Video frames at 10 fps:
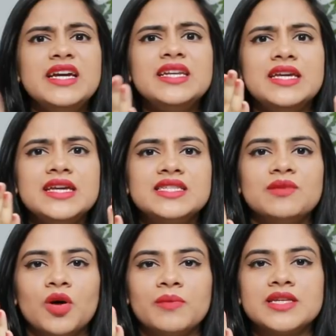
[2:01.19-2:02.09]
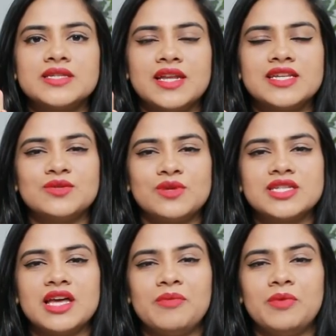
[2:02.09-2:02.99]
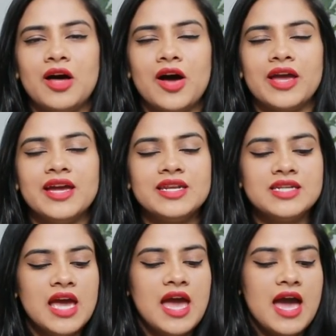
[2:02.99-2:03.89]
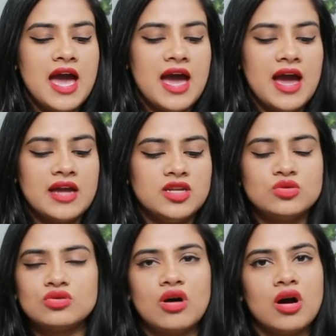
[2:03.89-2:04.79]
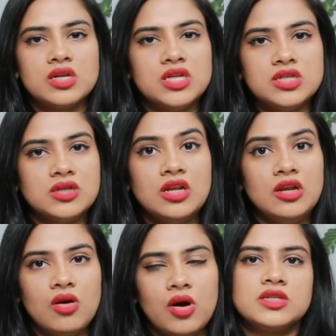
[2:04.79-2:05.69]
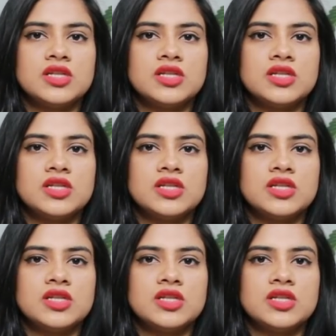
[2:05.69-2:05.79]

It heats up on my skin as soon as I apply it, and you do not need a lot.